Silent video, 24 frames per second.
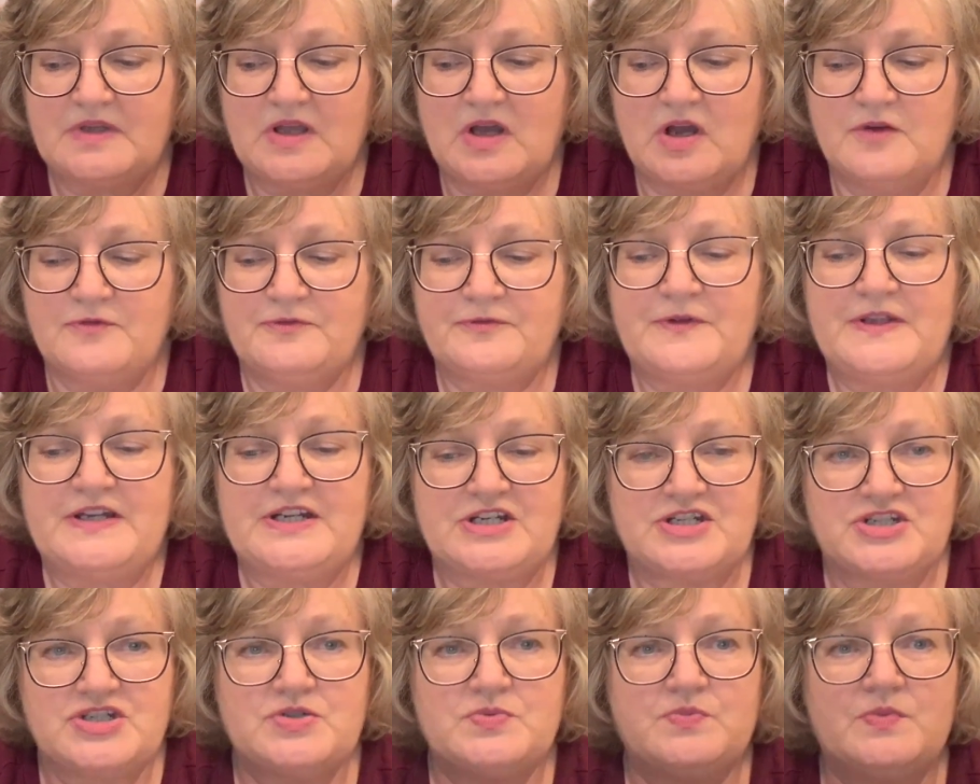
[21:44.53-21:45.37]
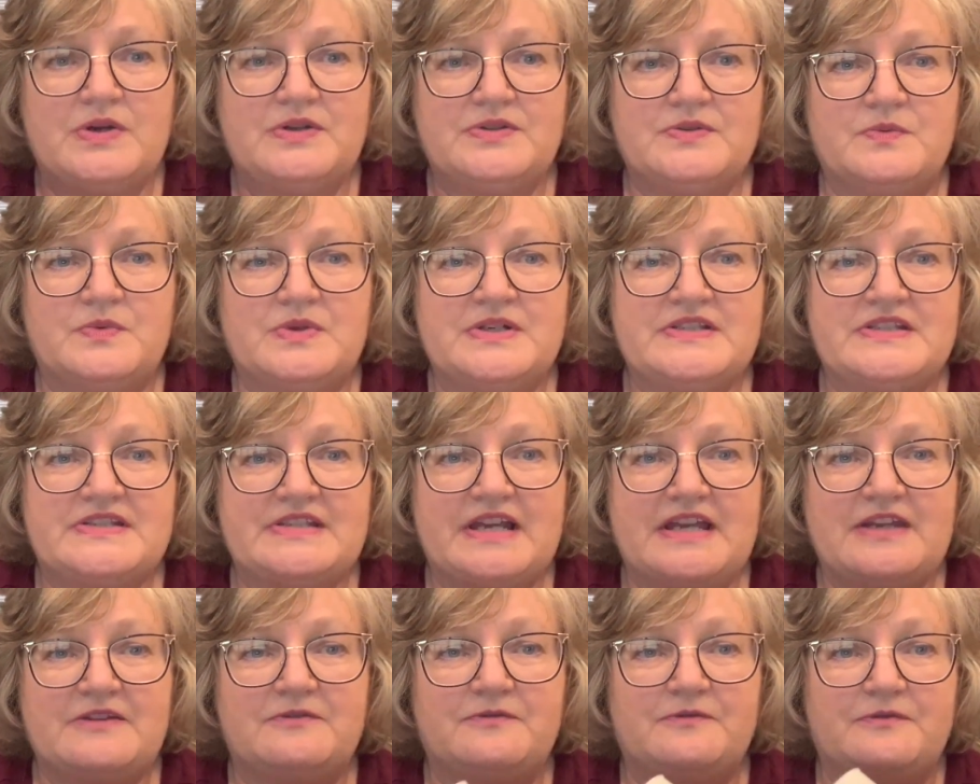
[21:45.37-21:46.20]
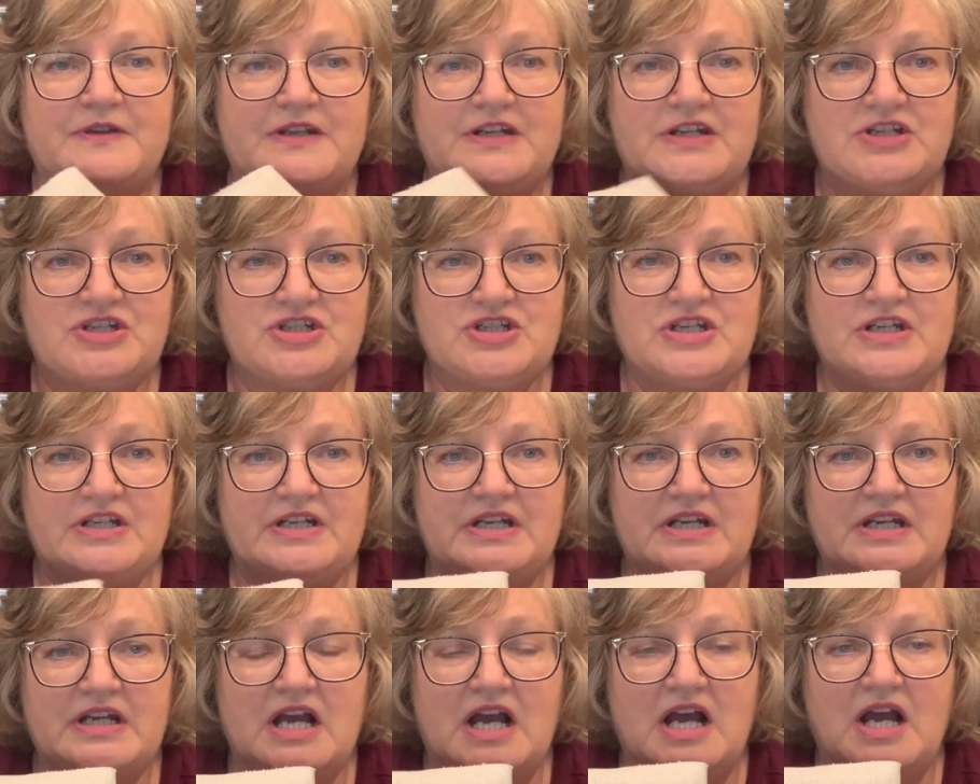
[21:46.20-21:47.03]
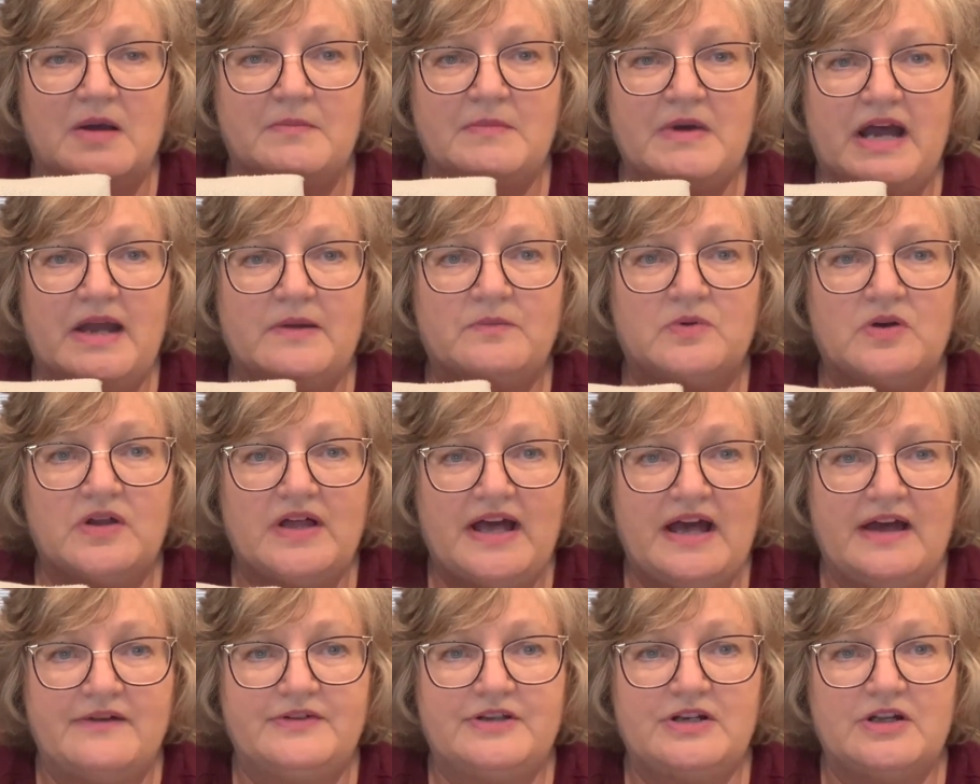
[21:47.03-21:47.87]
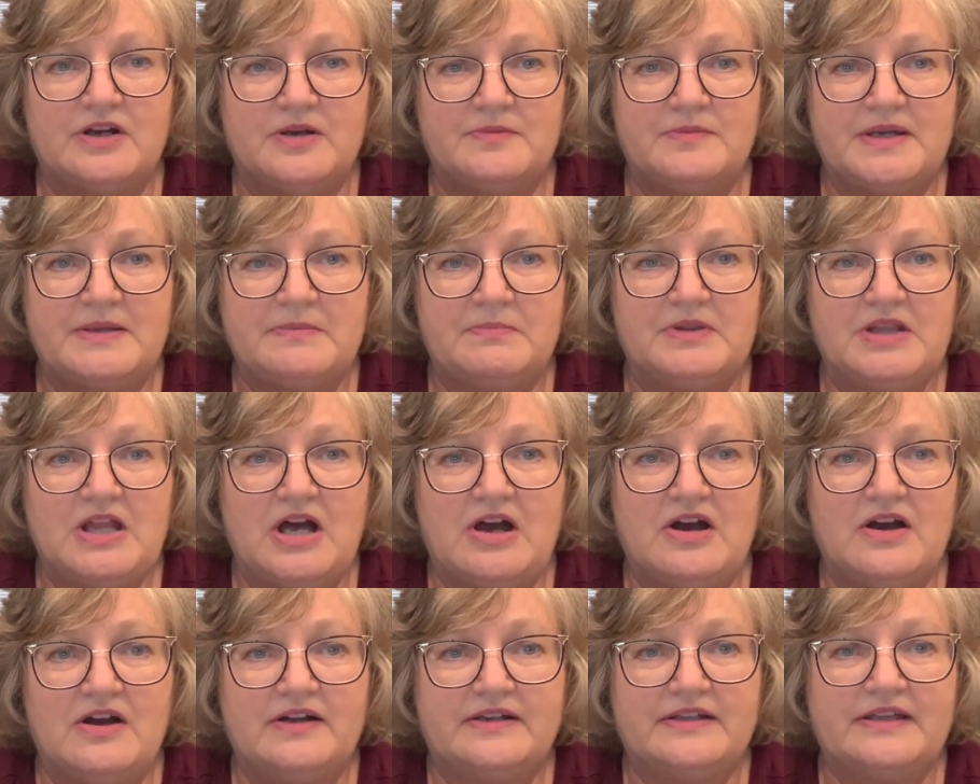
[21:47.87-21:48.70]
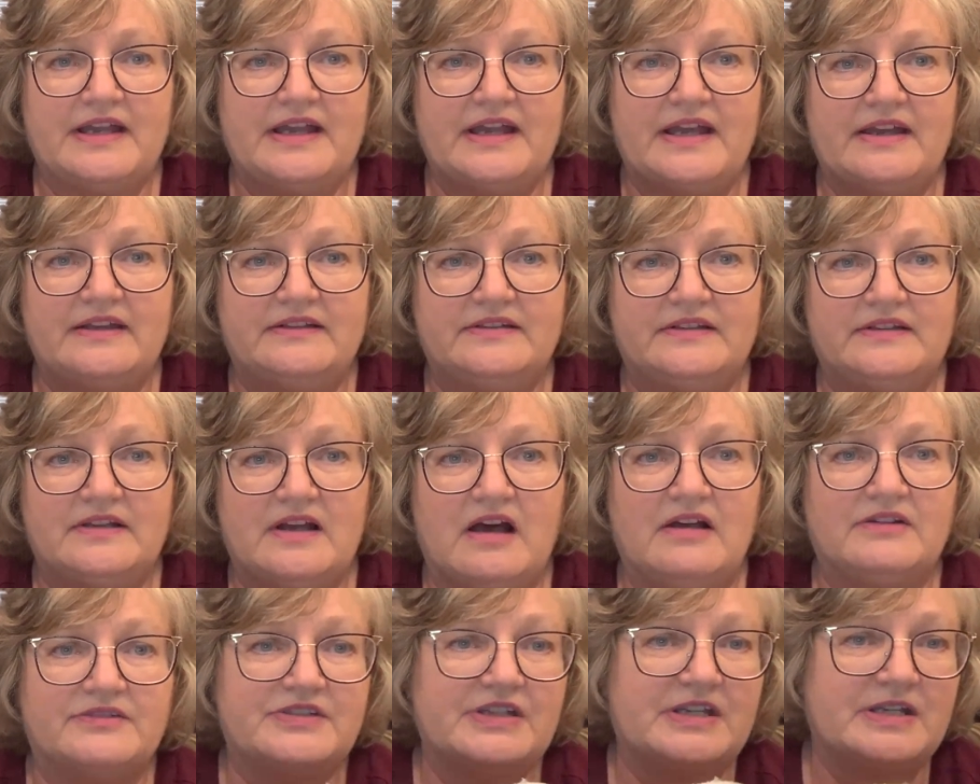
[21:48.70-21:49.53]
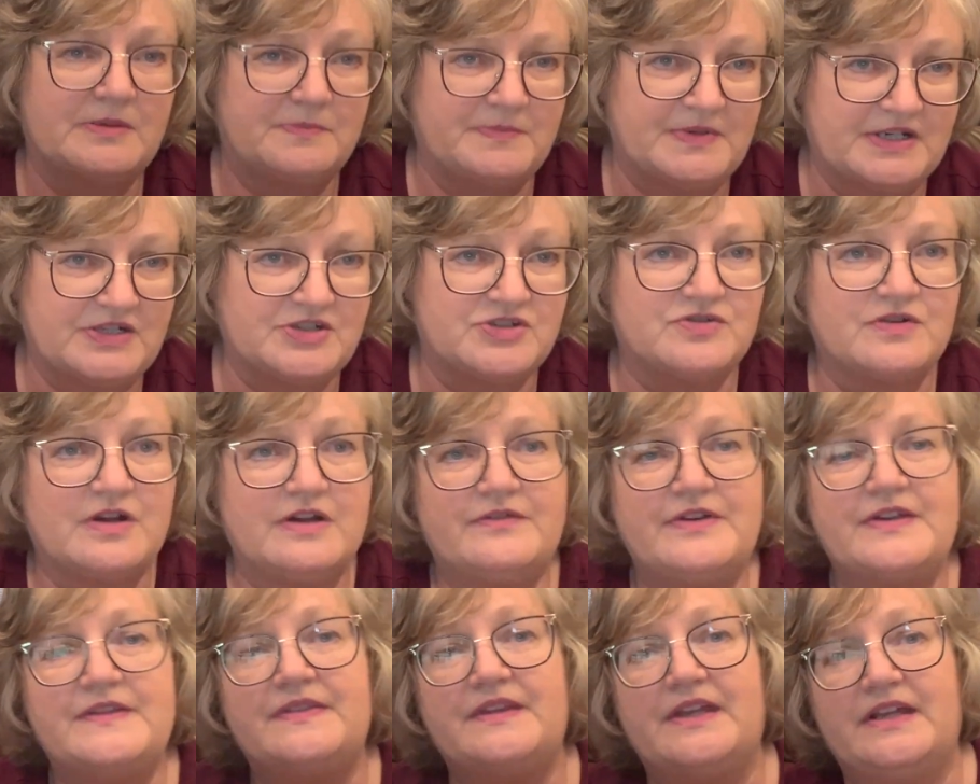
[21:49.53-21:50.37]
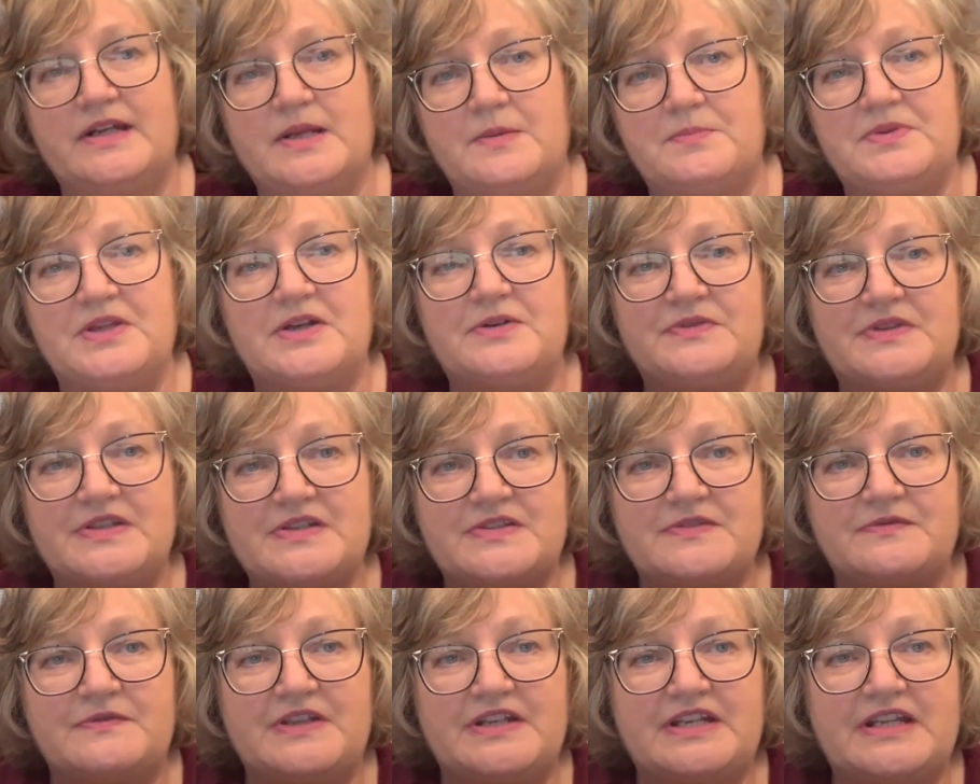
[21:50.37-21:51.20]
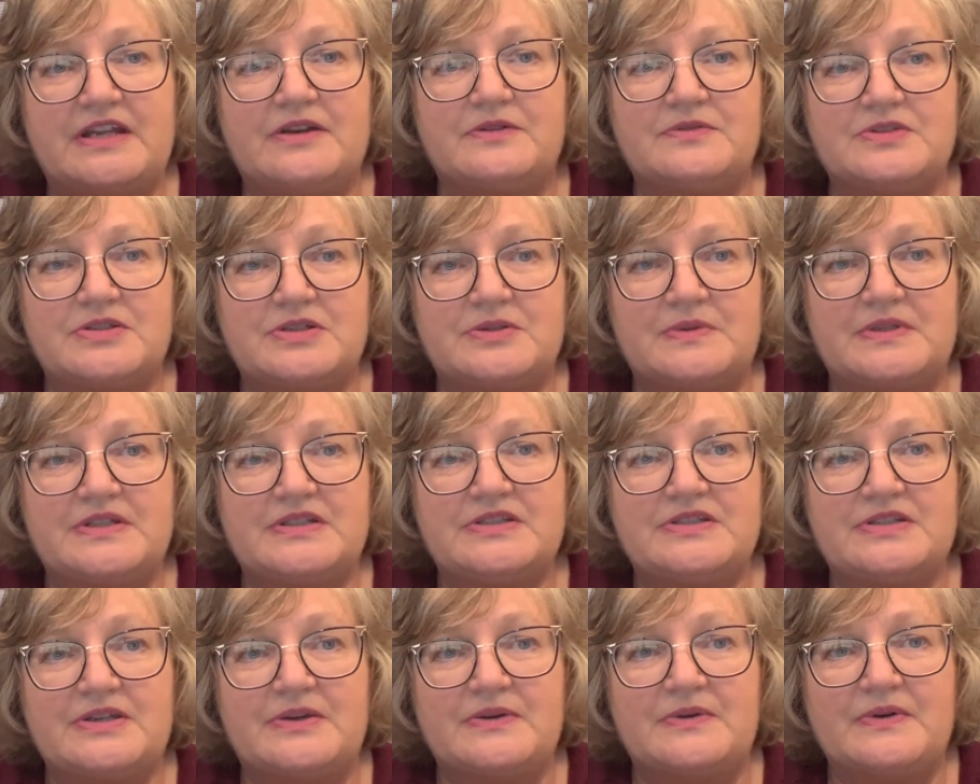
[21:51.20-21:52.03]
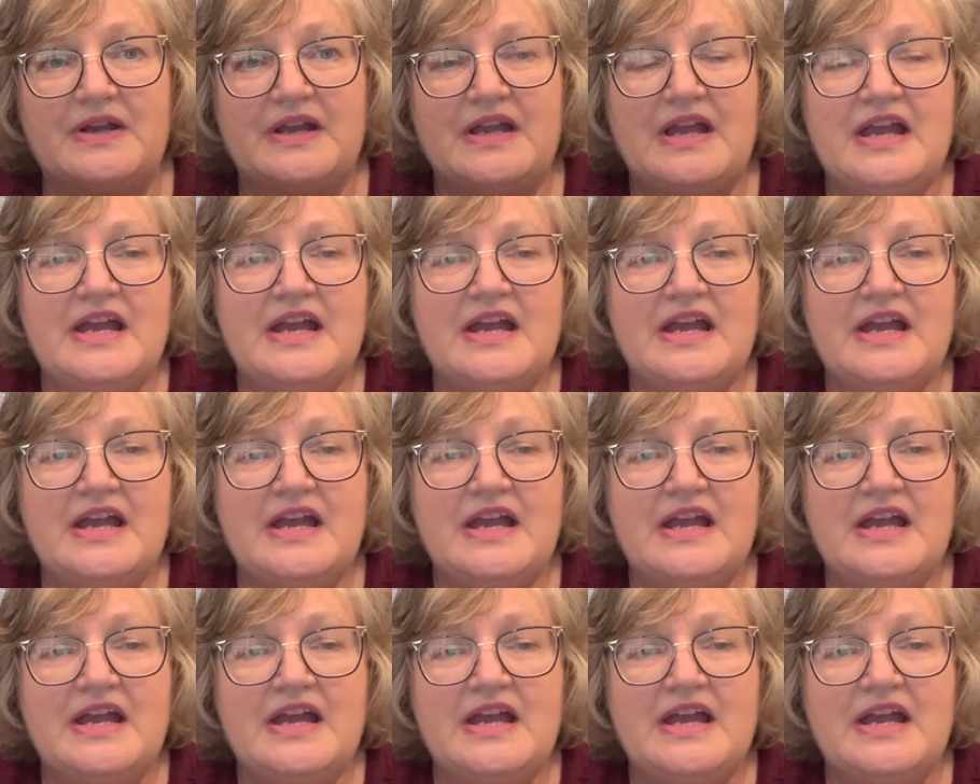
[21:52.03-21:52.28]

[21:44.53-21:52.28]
finished. Once I finish it, I will have it on my blog, and I'll take a picture of it and then upload this video to it too.